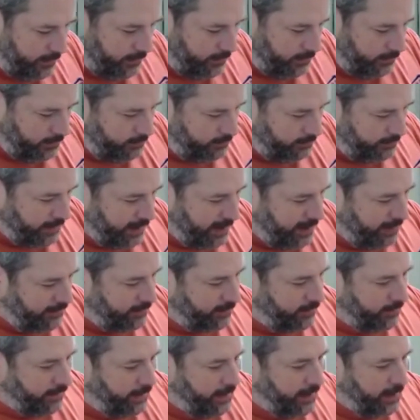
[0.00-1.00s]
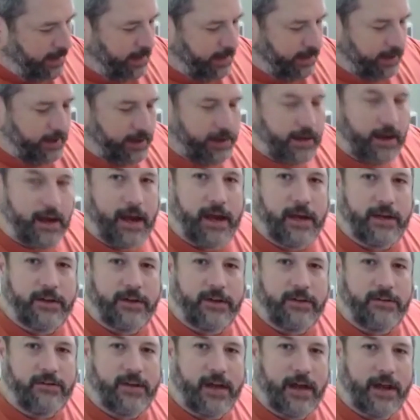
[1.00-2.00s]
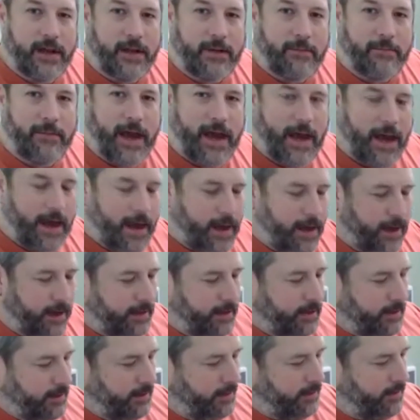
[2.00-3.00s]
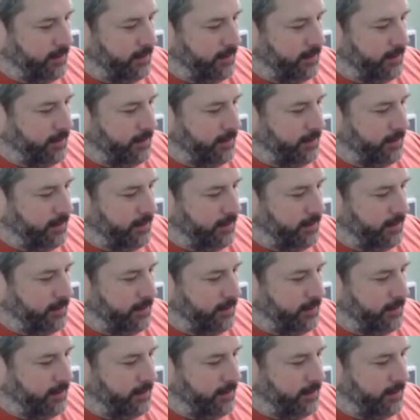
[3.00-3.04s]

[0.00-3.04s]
Ooh, we have our anti-static bag